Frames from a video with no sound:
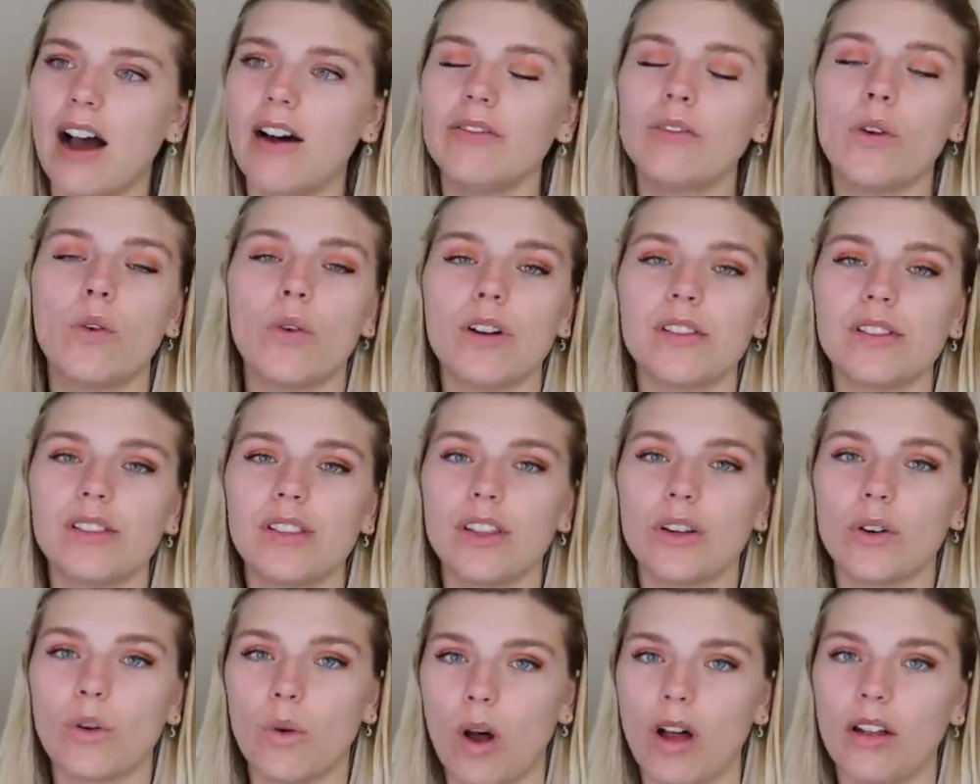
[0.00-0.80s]
Of course,
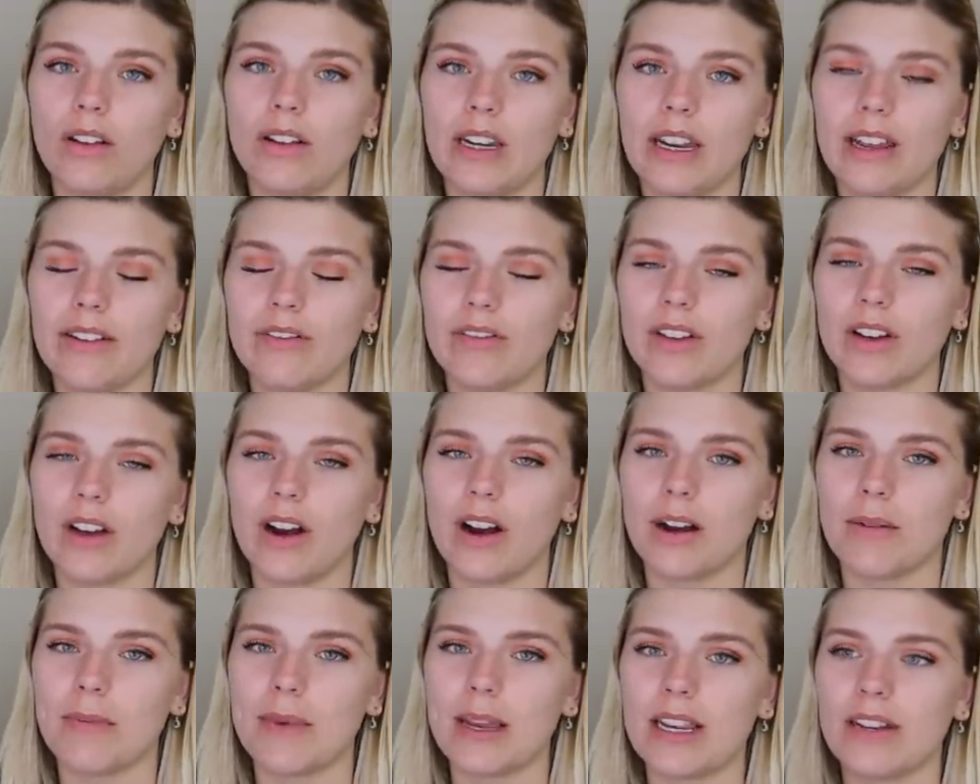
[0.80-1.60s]
the quality of the
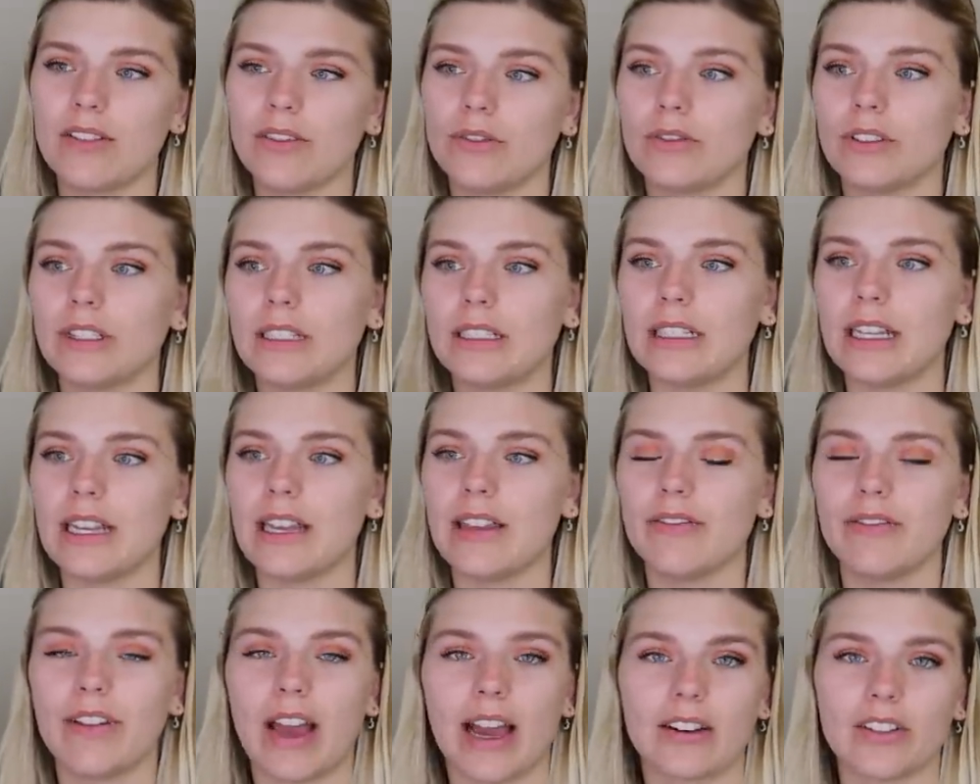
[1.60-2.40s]
garment
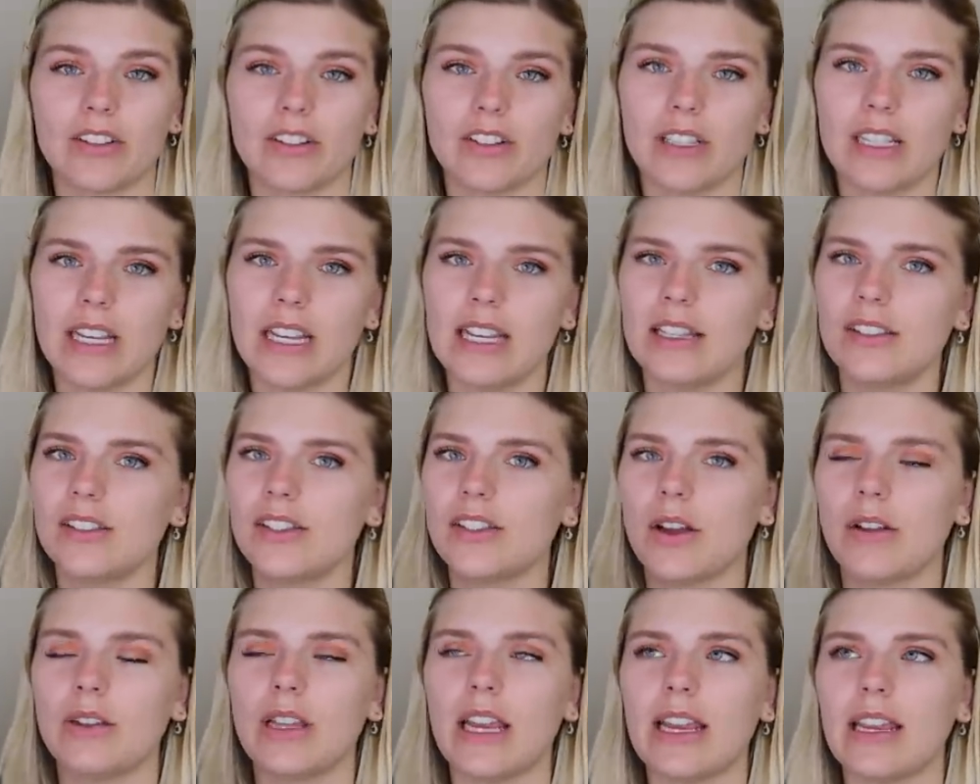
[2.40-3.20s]
really factors in,
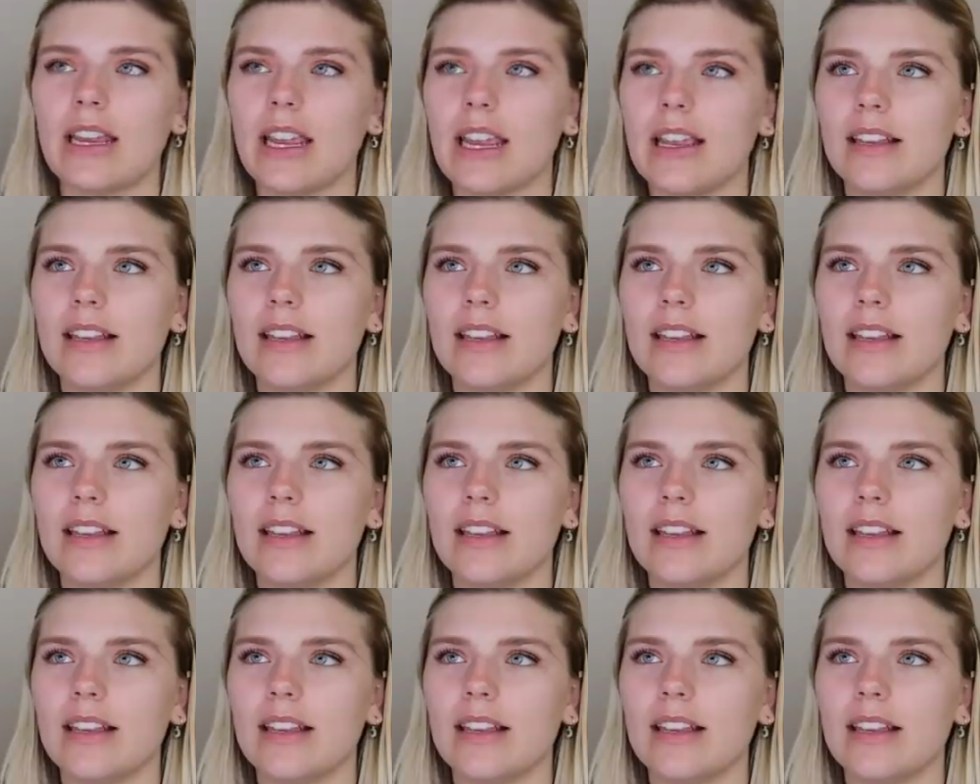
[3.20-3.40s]
so like,